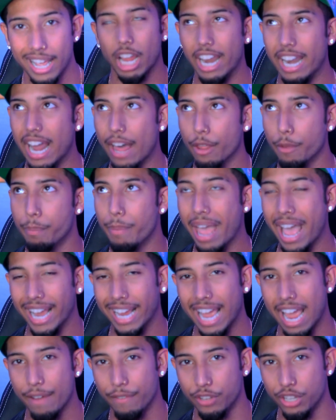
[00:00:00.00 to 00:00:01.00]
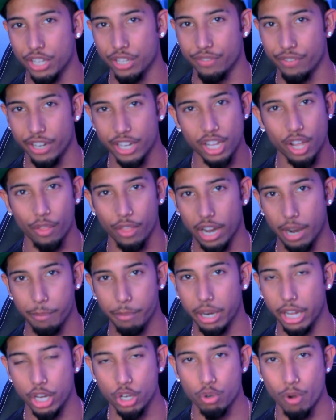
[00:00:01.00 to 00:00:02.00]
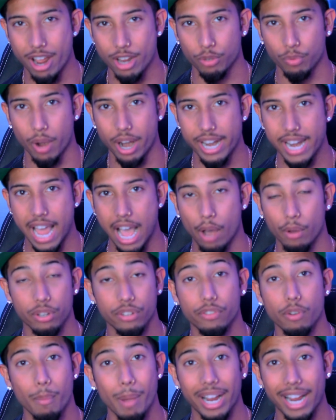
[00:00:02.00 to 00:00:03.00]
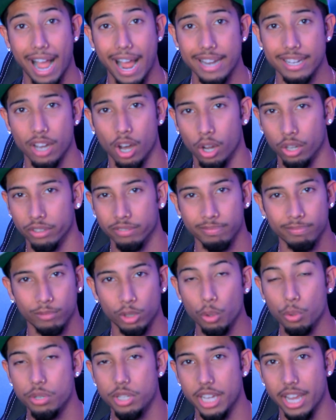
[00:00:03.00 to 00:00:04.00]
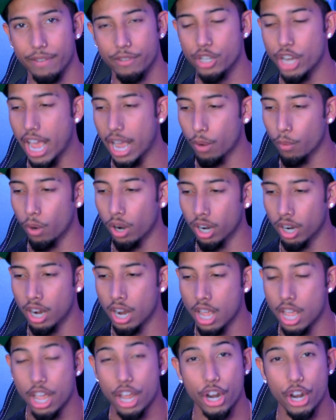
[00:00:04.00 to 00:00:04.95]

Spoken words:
And now the back half of this video that I'm going to address right now is for my guy Dalton, UCF Jaguar.